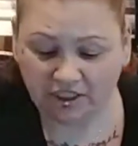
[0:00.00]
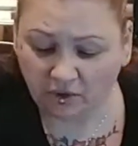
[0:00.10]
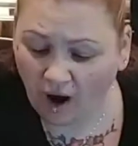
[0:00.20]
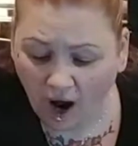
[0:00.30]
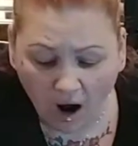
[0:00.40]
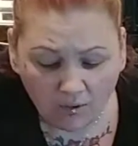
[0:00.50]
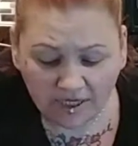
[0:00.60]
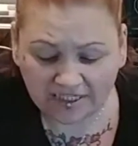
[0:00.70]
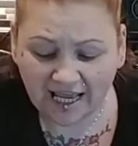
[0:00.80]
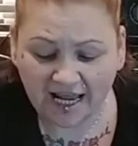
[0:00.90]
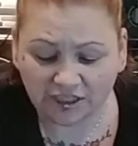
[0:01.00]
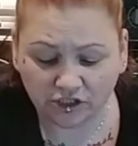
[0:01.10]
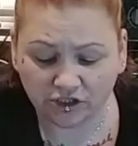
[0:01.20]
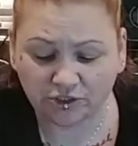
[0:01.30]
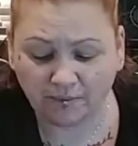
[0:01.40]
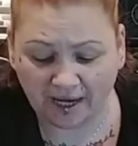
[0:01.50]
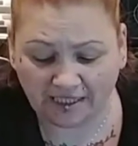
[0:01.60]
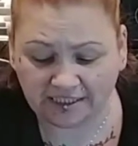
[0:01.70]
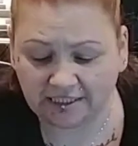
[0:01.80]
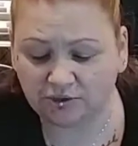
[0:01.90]
So always add your
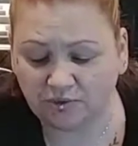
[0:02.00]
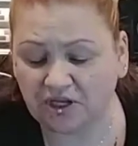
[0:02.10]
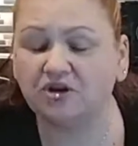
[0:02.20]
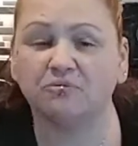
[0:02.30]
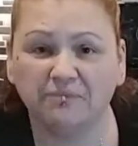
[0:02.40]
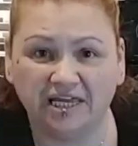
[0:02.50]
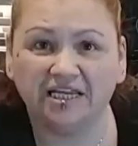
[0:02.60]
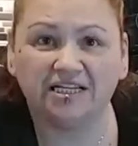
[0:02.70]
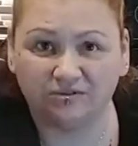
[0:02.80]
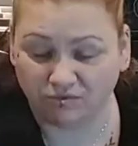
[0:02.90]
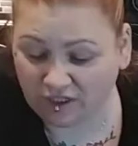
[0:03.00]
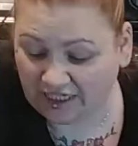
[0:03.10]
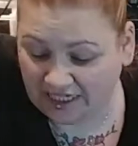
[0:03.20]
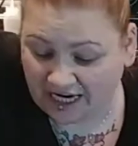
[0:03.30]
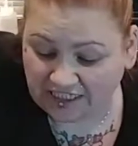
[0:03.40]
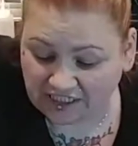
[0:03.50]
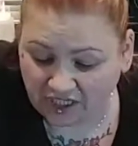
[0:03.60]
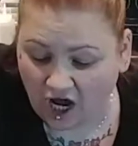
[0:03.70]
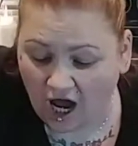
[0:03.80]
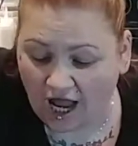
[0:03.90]
spices when your meat is really nice and
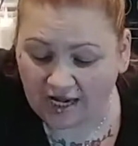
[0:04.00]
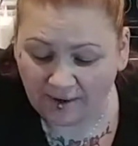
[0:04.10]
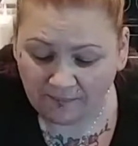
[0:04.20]
hot,